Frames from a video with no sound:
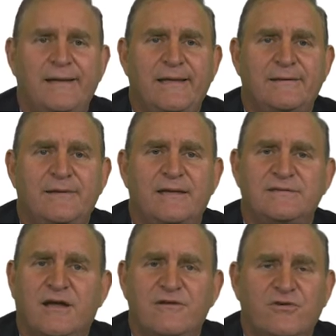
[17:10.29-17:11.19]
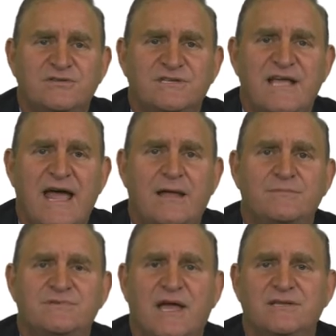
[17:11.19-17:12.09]
in, in Terry versus
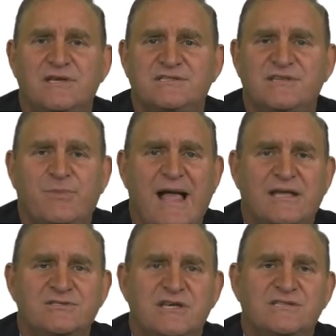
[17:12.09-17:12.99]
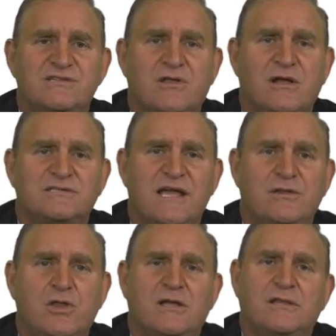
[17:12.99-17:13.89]
Adams, uh, Justice Black and Justice Clark say,
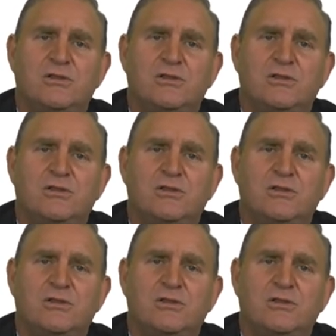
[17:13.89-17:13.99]
look,